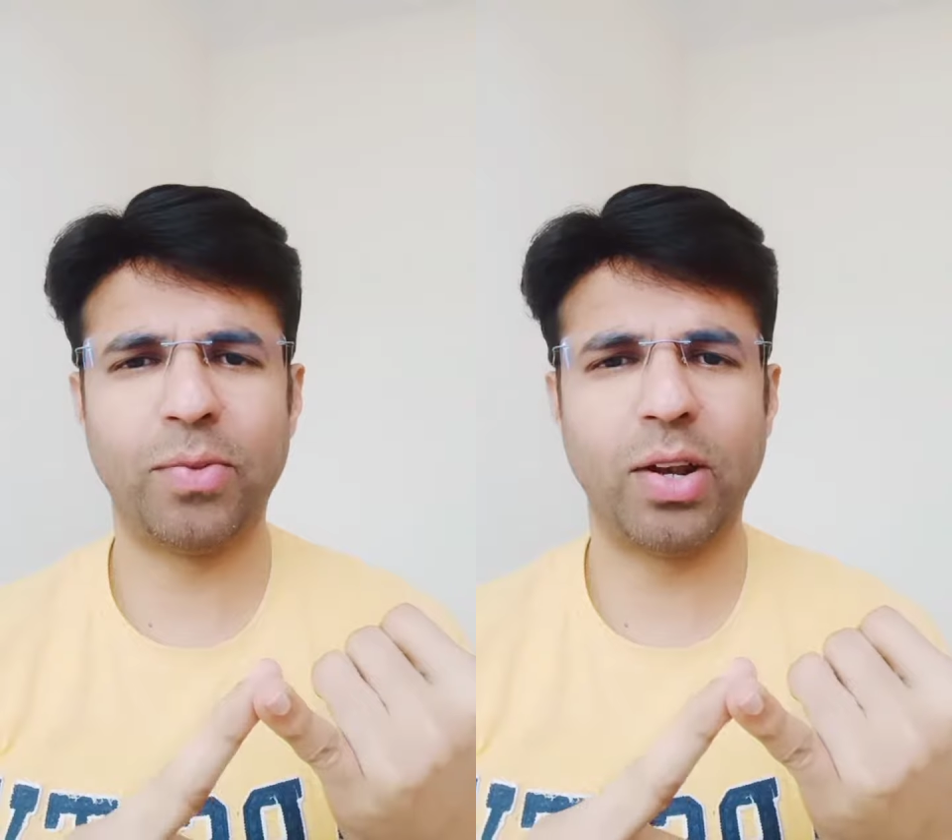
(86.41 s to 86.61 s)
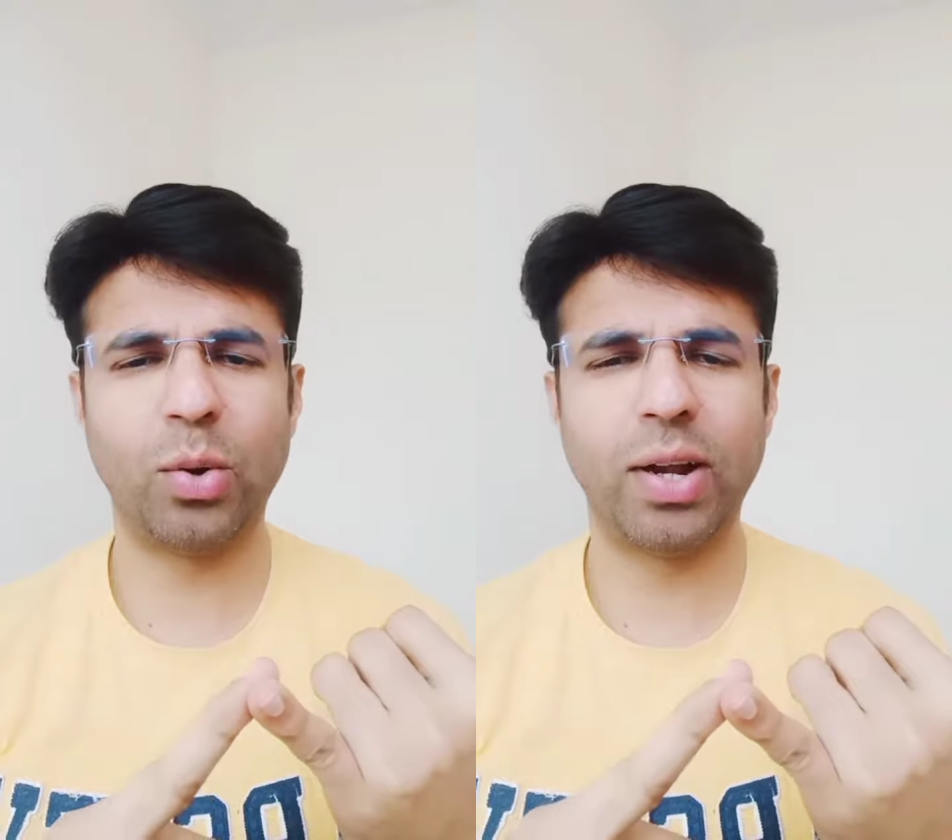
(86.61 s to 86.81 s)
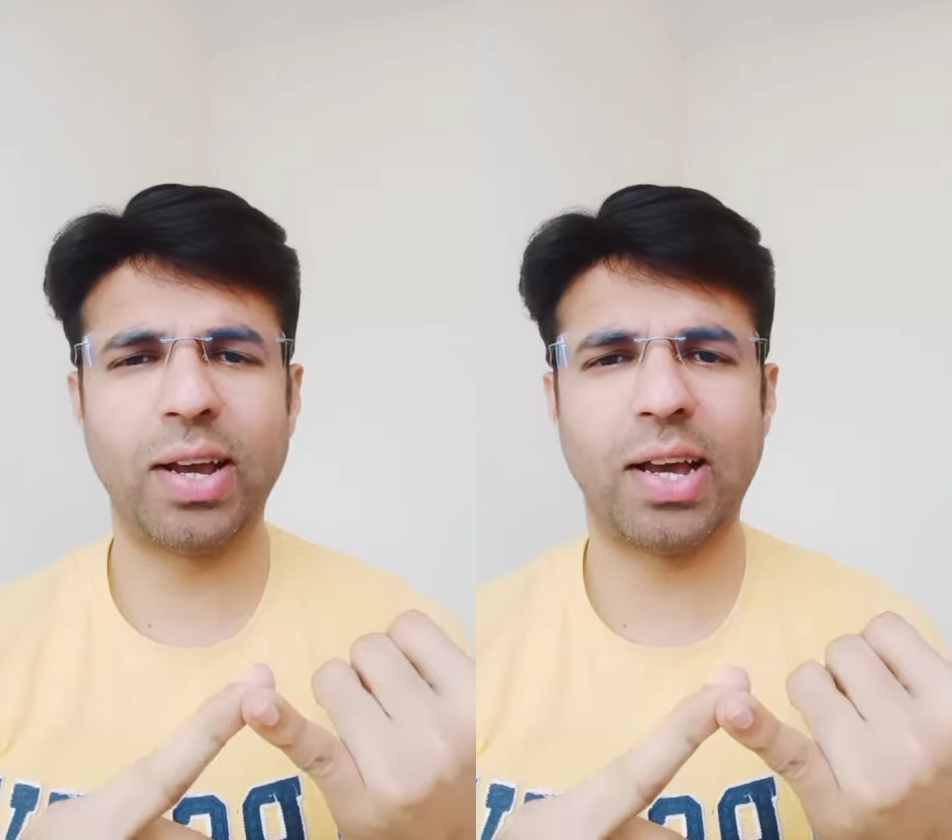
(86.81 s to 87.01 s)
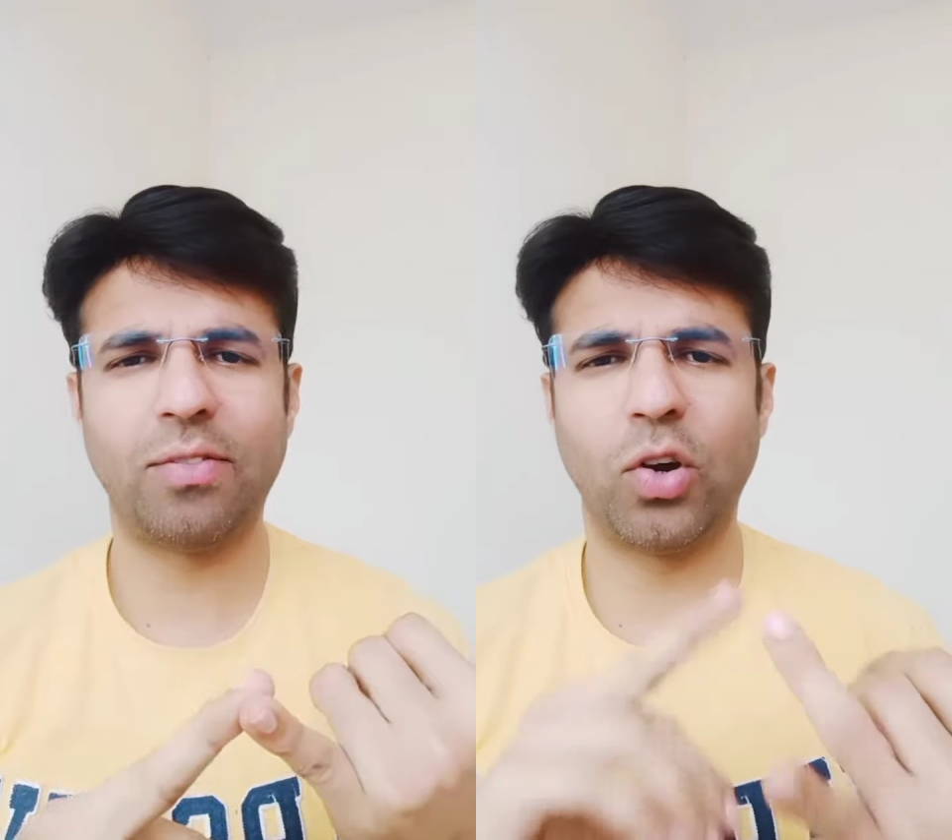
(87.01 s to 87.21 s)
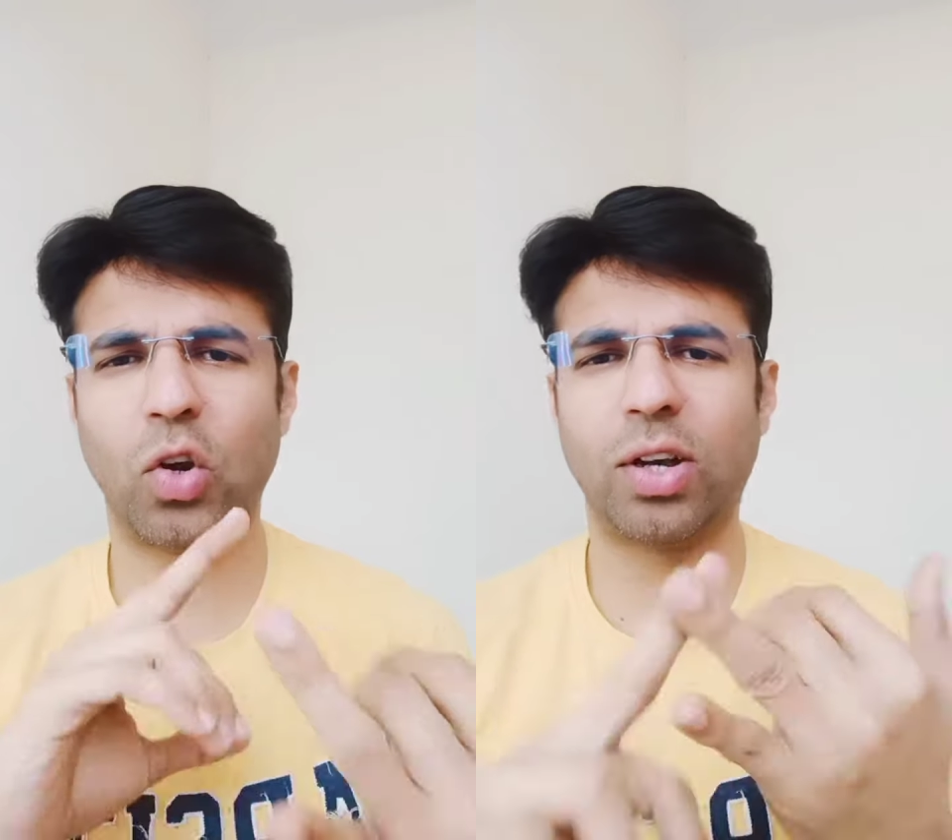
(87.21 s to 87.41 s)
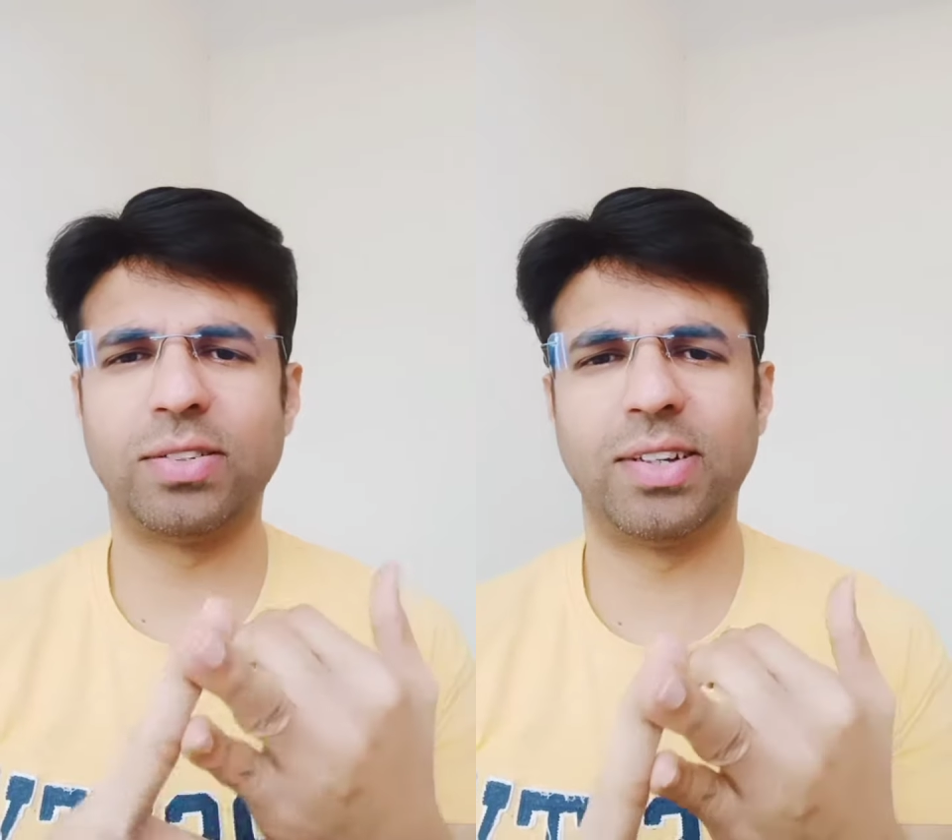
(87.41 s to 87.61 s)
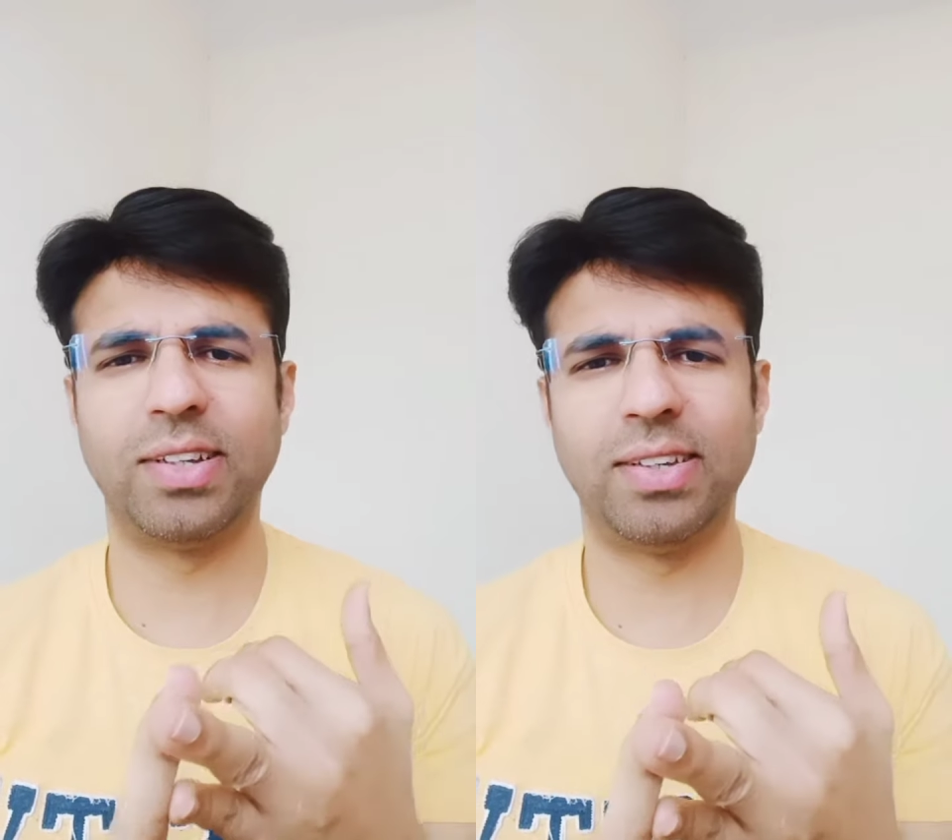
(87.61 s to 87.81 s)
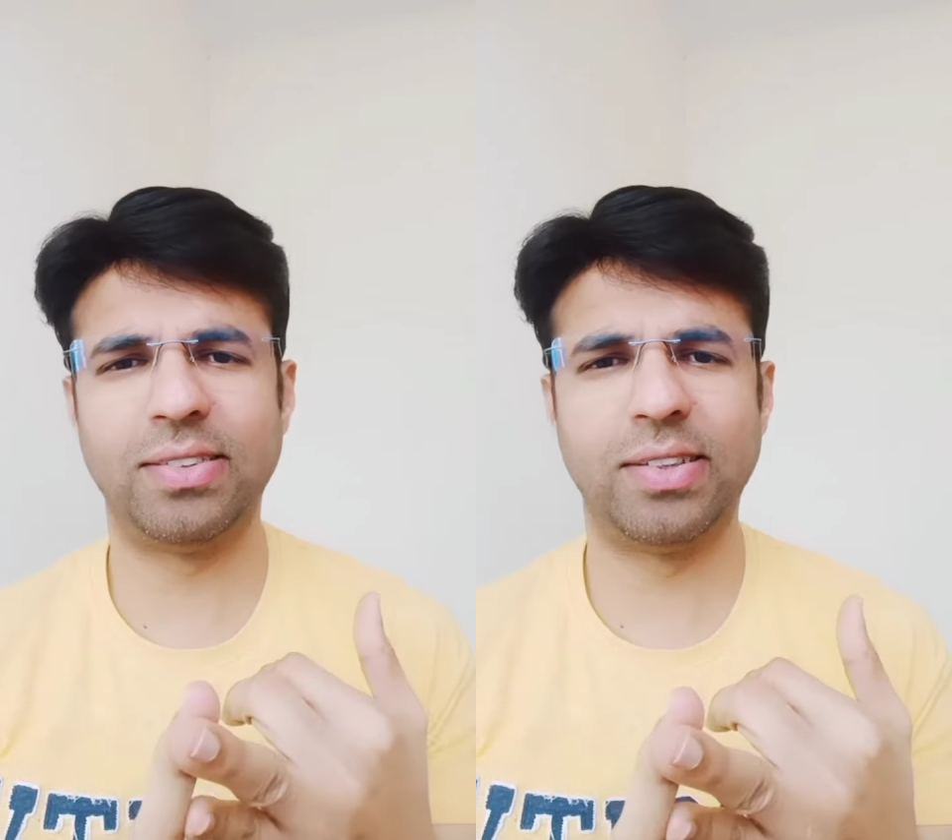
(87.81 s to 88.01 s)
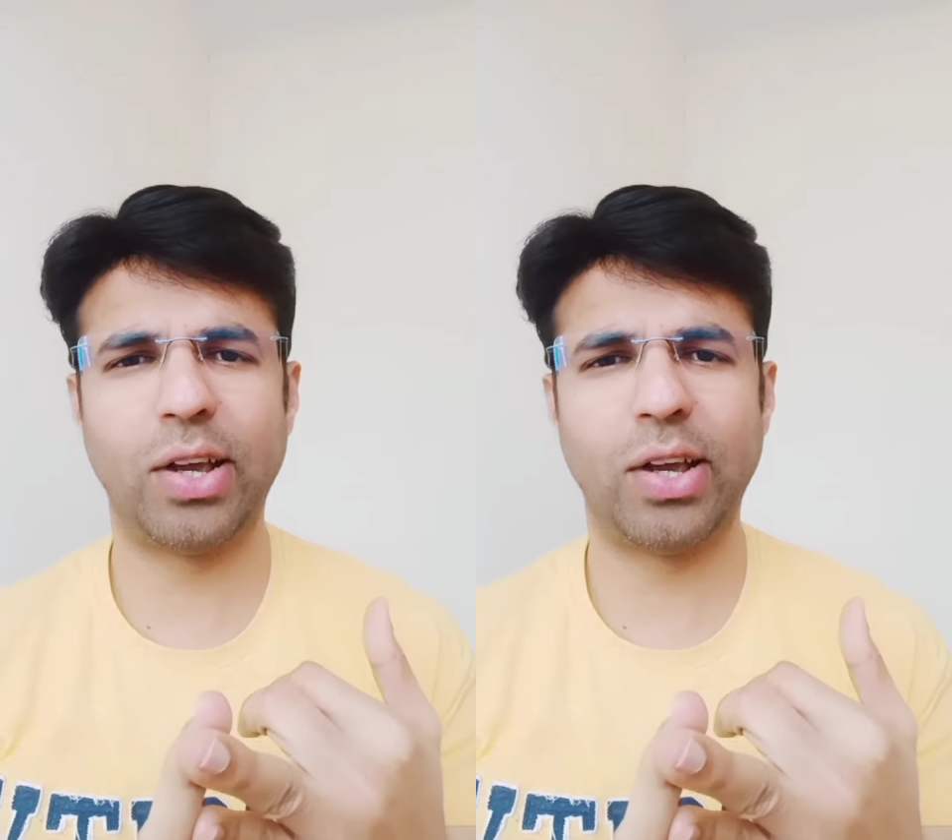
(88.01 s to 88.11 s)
they're going to have groceries,